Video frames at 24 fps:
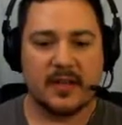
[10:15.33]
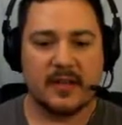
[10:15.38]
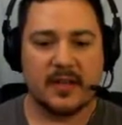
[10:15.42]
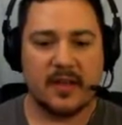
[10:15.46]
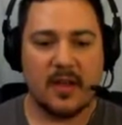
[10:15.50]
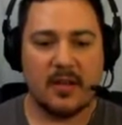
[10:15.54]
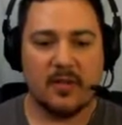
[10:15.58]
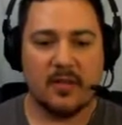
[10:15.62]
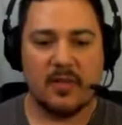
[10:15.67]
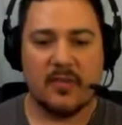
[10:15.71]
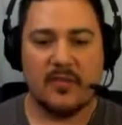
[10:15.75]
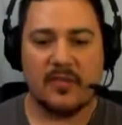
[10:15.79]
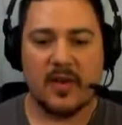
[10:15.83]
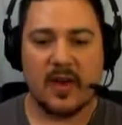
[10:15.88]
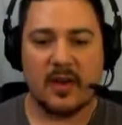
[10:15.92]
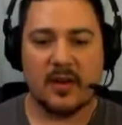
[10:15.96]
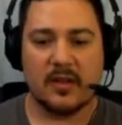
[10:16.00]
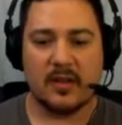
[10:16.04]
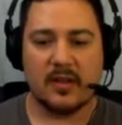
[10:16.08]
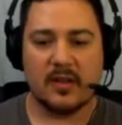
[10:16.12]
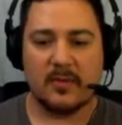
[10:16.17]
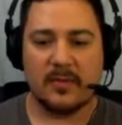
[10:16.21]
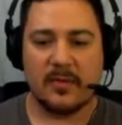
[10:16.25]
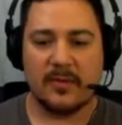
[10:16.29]
So now that we've
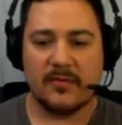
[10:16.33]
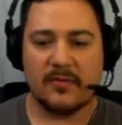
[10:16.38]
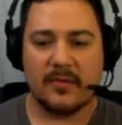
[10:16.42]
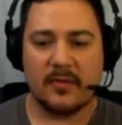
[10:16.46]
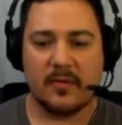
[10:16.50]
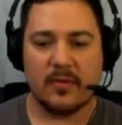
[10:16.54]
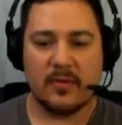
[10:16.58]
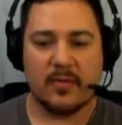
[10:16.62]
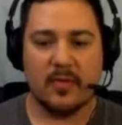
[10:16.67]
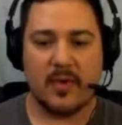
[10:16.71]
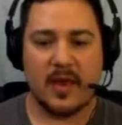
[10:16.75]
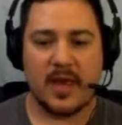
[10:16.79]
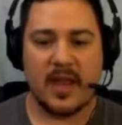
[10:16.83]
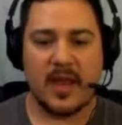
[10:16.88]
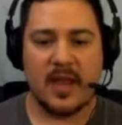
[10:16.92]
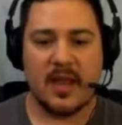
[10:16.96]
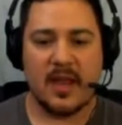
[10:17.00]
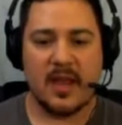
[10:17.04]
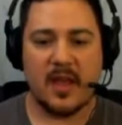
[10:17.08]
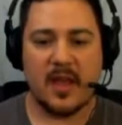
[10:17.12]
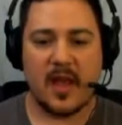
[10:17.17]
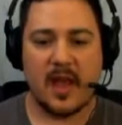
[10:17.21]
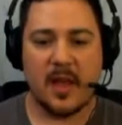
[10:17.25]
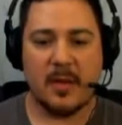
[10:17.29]
gone a little bit further away,
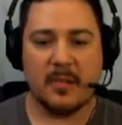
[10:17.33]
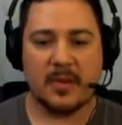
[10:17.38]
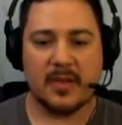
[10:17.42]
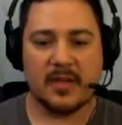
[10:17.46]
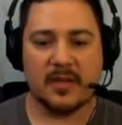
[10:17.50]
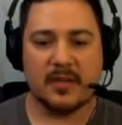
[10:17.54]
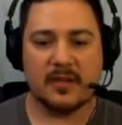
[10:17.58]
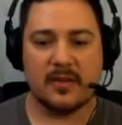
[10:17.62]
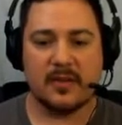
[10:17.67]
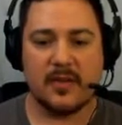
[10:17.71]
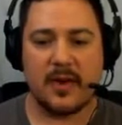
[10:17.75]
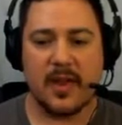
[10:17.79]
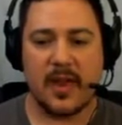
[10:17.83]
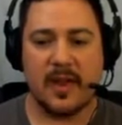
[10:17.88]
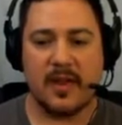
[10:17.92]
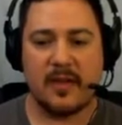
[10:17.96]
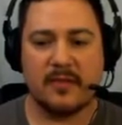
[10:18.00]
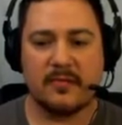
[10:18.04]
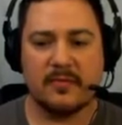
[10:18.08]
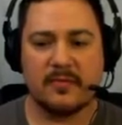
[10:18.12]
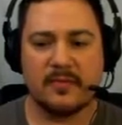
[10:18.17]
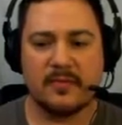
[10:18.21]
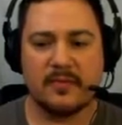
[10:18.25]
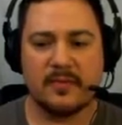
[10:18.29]
I'm going to slow
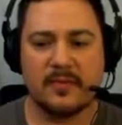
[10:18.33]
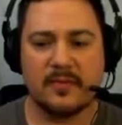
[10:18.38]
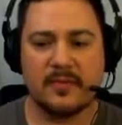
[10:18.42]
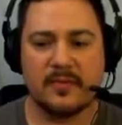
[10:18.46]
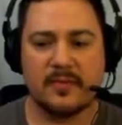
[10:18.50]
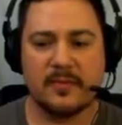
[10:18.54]
down.